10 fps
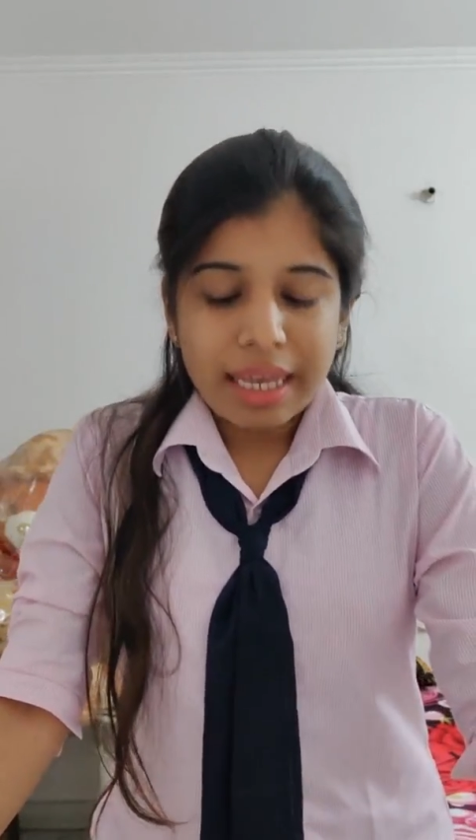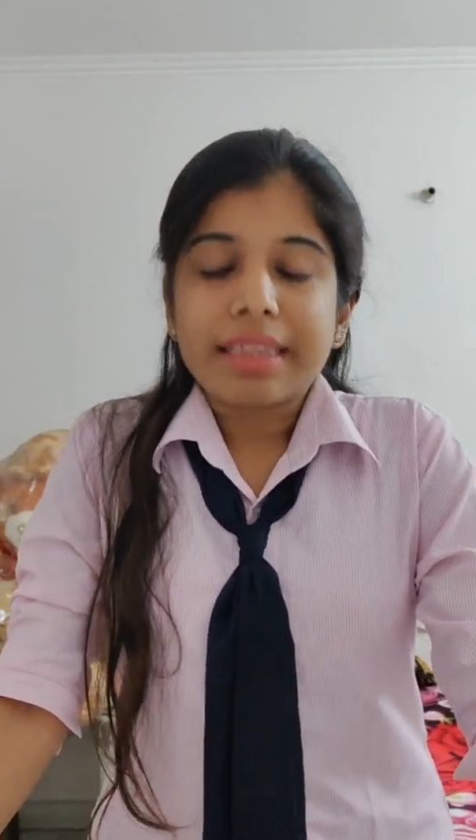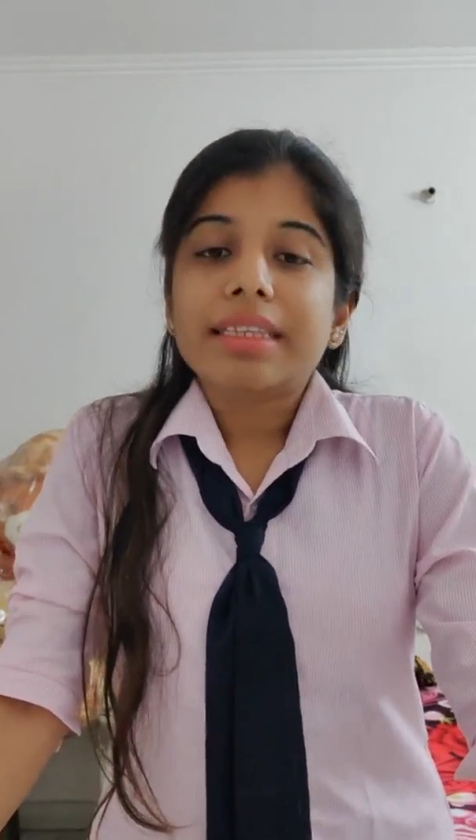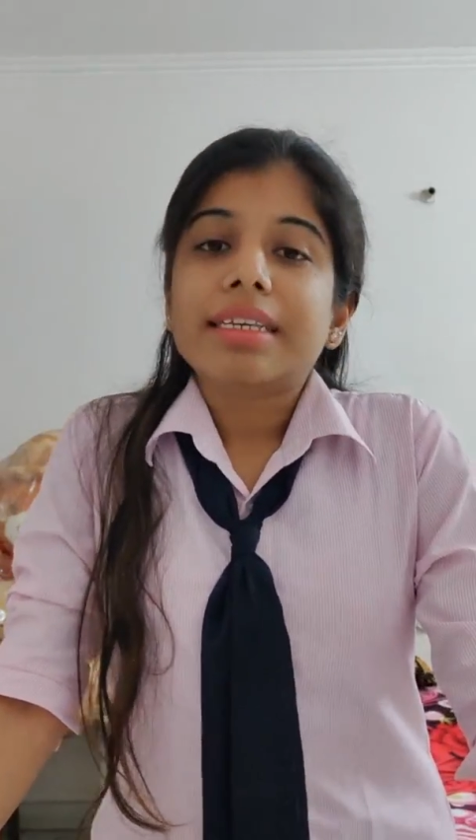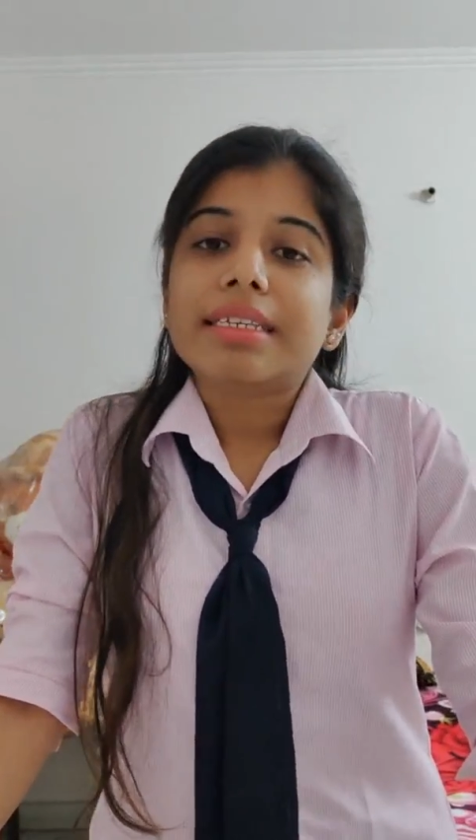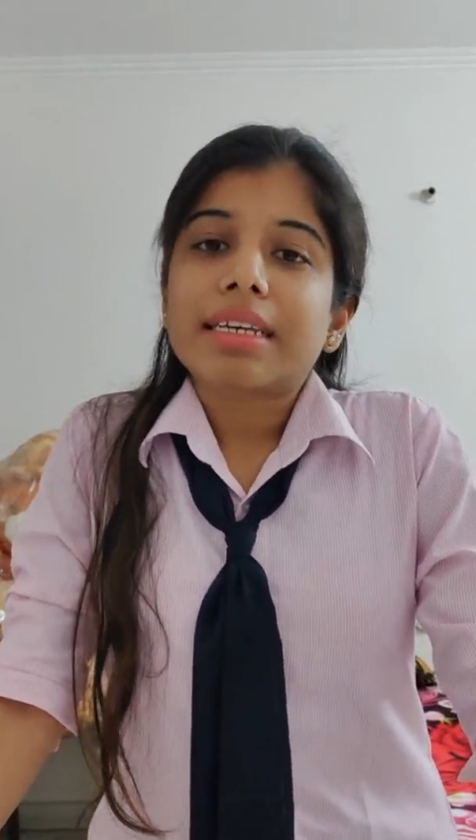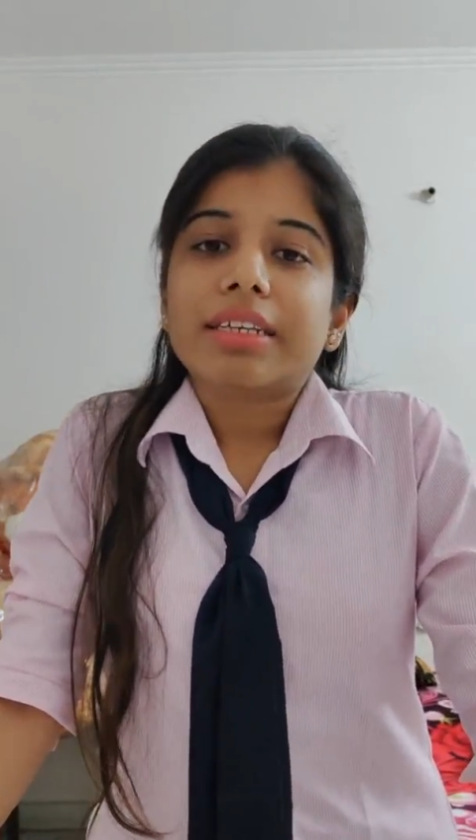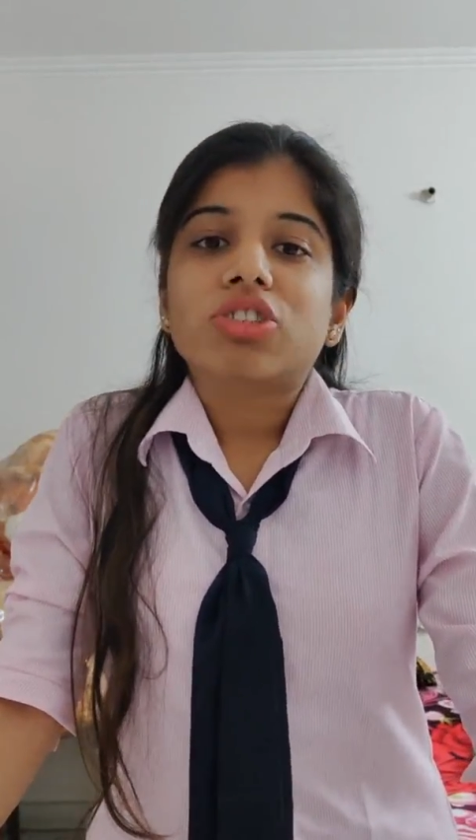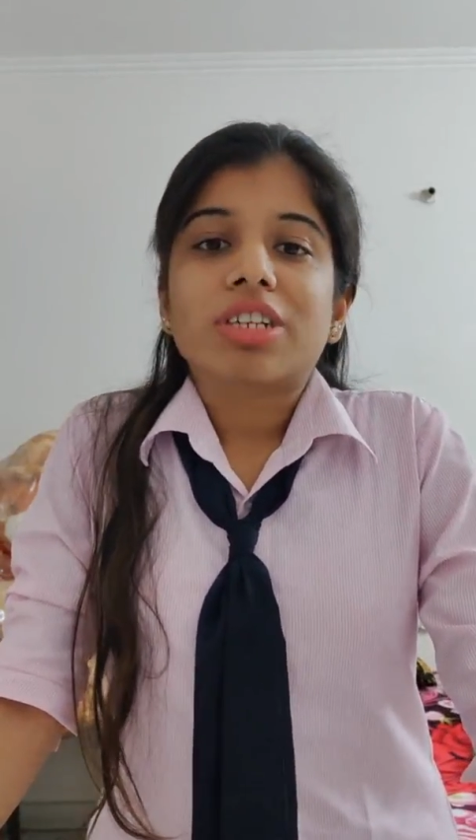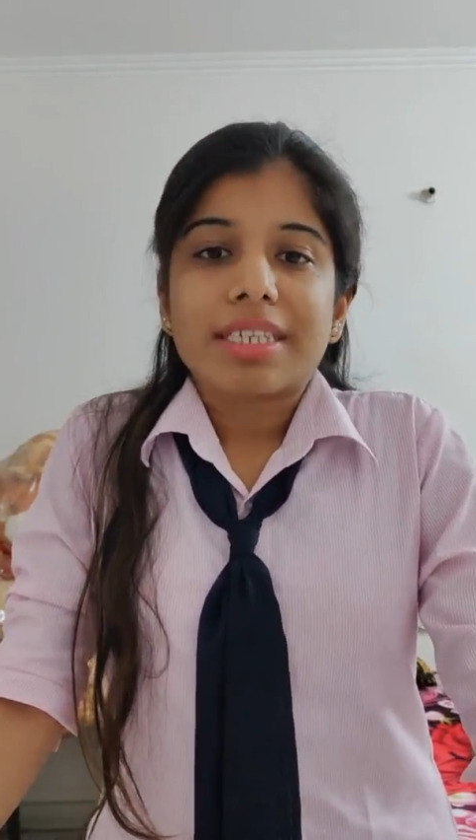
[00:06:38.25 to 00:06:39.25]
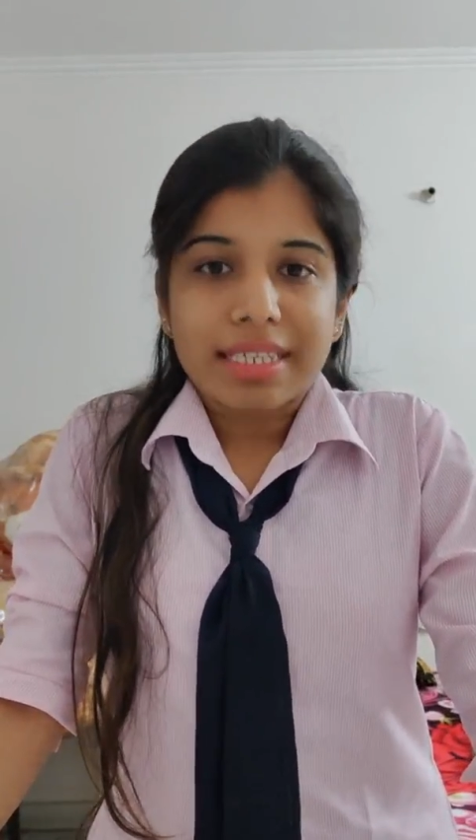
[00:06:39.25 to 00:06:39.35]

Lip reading: in such